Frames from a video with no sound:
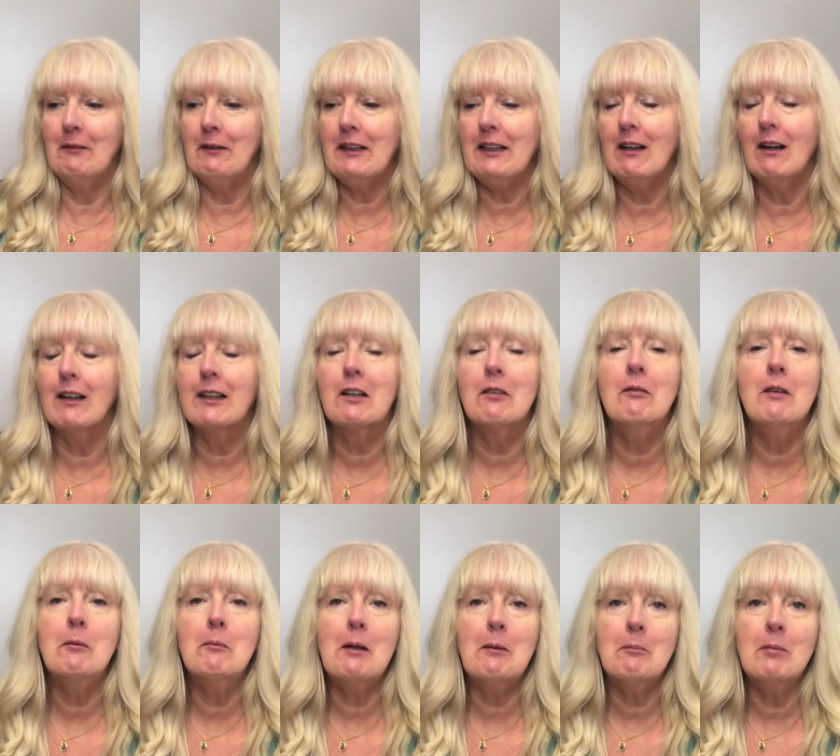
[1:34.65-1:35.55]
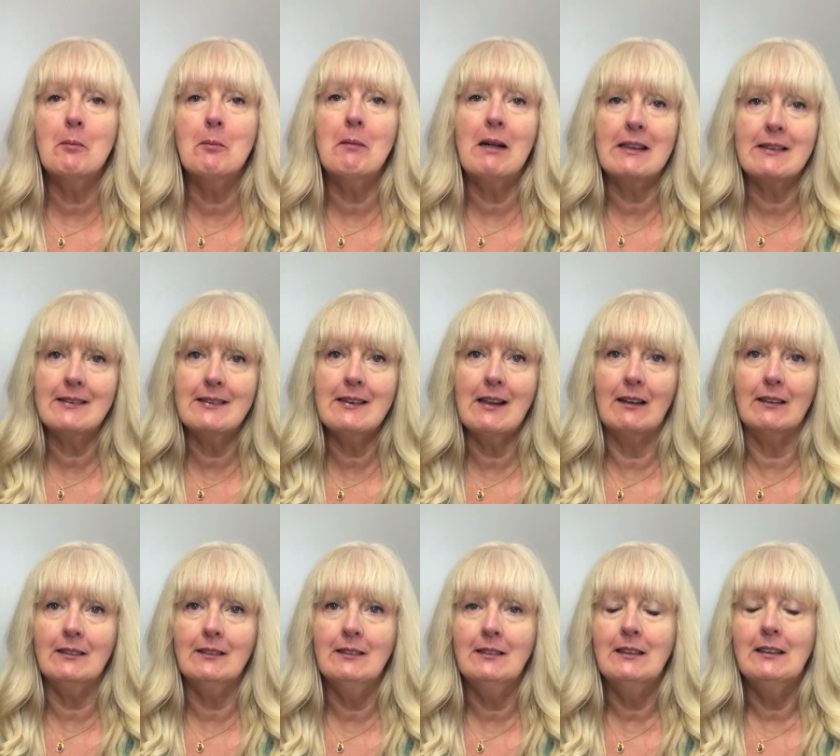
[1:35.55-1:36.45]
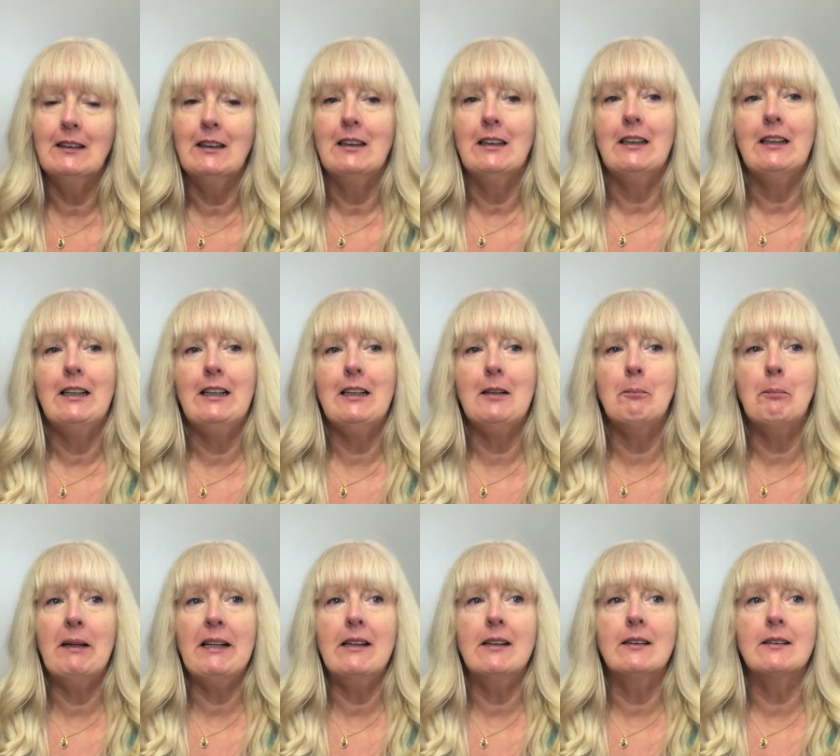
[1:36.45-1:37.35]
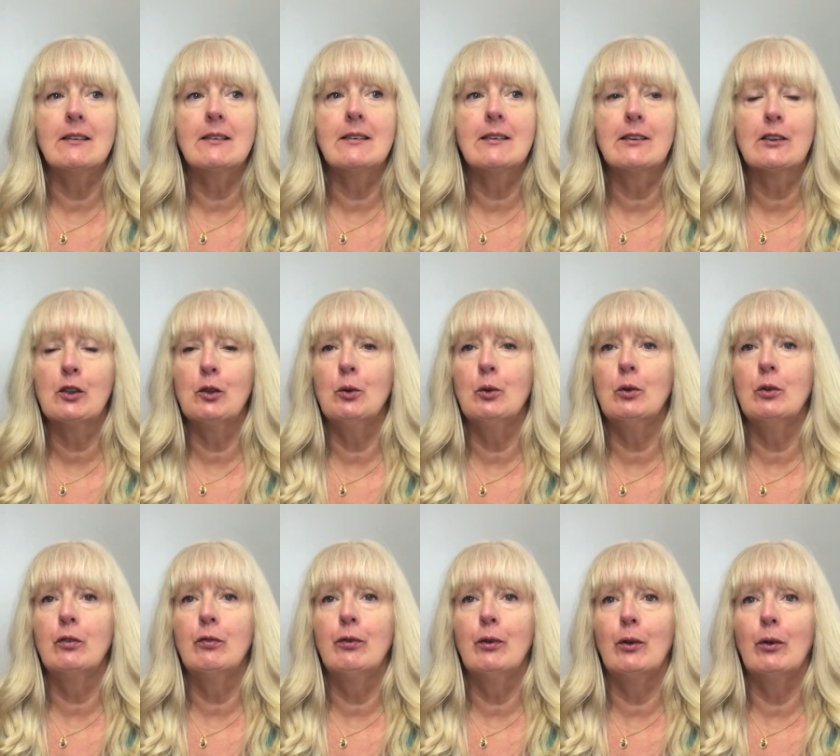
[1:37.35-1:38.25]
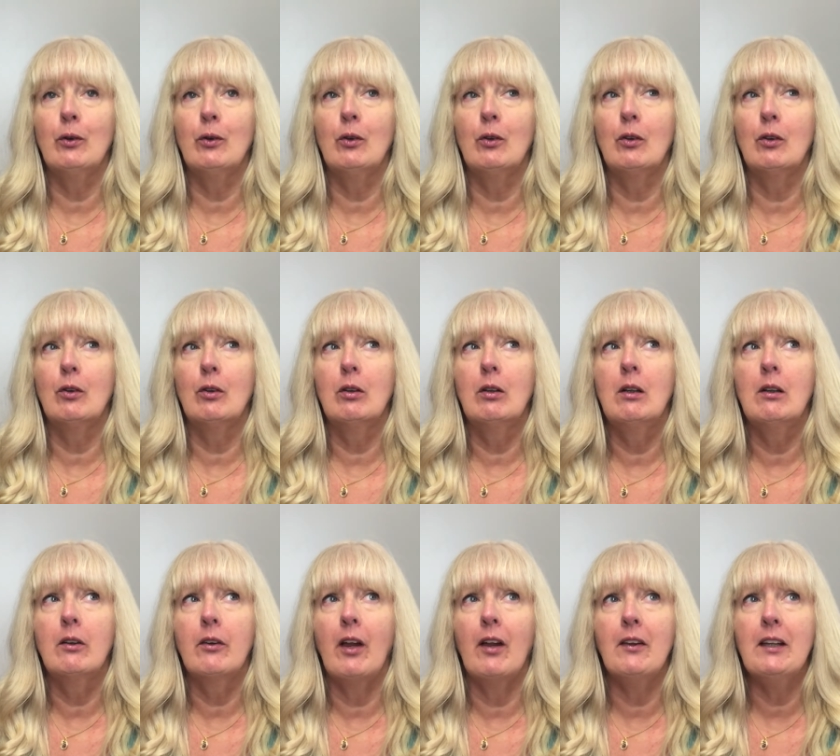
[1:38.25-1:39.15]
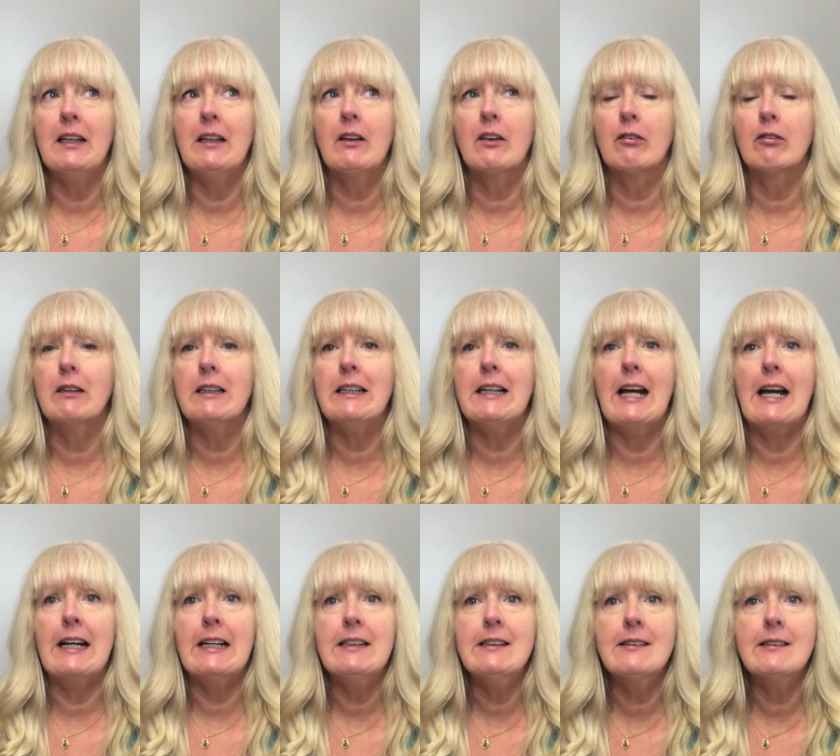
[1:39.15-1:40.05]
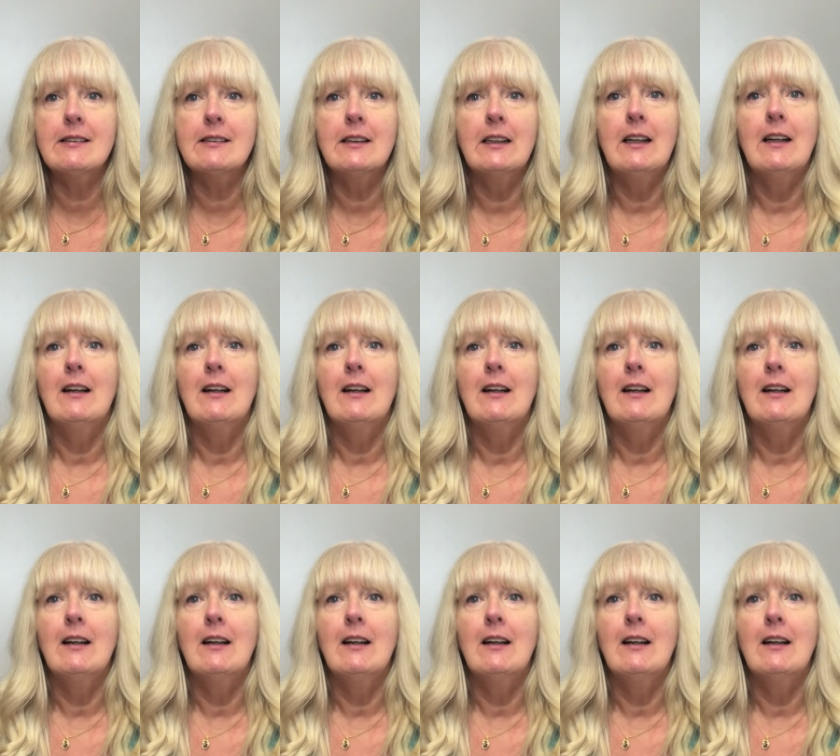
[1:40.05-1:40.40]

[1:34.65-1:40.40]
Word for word: I mean, I can remember my son, he'd been at school for, I think, three days.